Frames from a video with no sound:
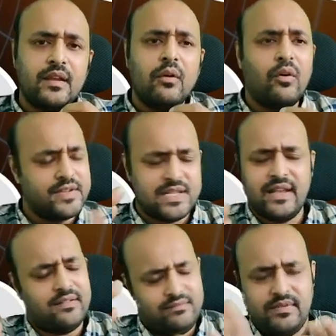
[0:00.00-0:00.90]

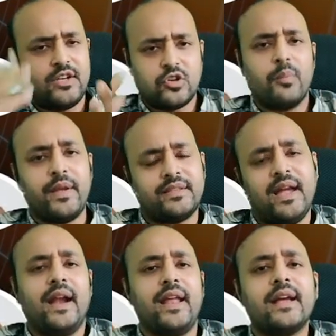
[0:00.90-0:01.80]
Obviously, the topic, the
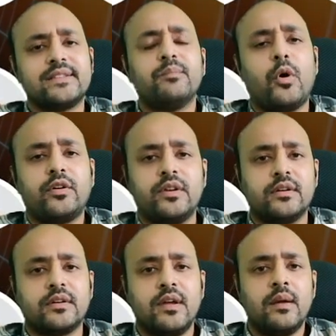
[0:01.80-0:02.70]
heading is important.
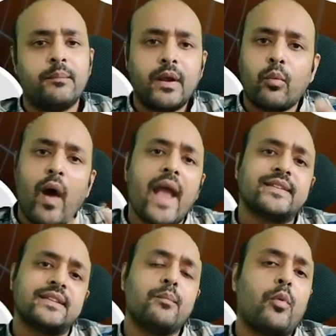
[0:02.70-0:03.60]
But why is
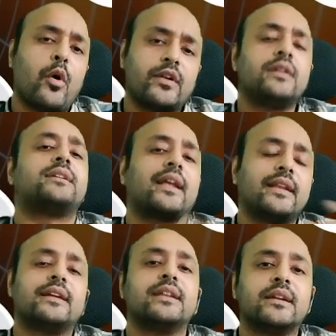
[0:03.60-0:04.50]
it important
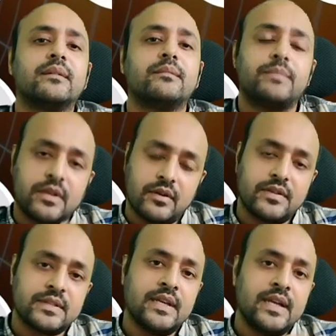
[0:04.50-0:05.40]
technically?
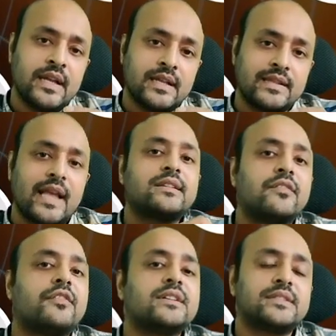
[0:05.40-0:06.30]
Because that's the
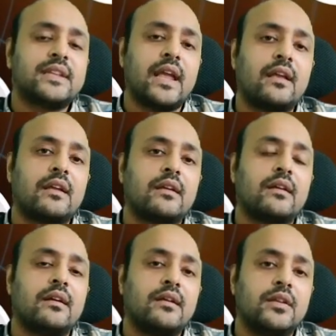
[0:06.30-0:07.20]
first thing
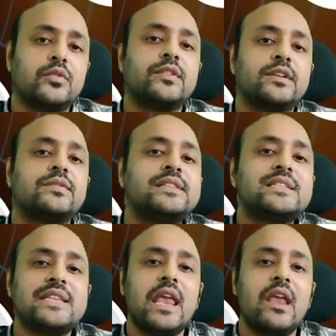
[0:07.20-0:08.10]
users will
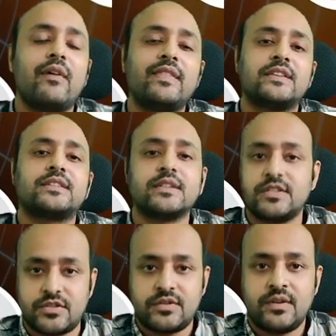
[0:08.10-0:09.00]
see when they
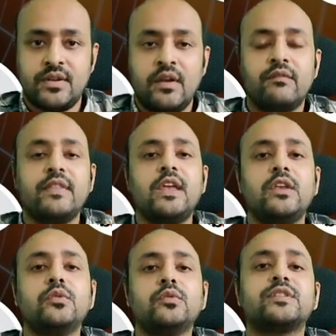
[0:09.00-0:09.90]
search. When they
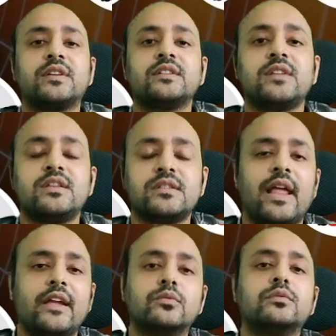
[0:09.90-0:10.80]
use a search engine
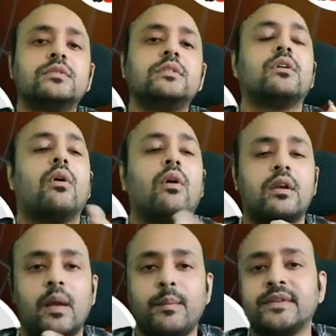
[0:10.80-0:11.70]
like Google or
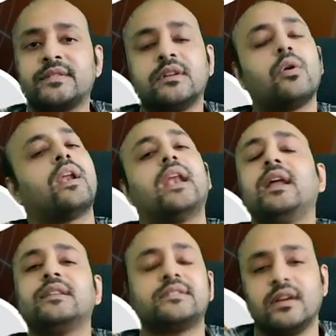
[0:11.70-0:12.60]
MSN or any
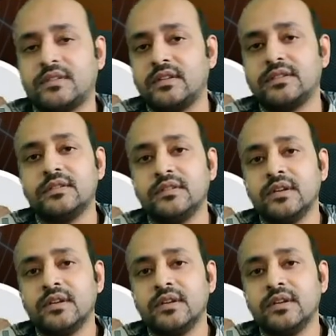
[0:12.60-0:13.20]
other search engine,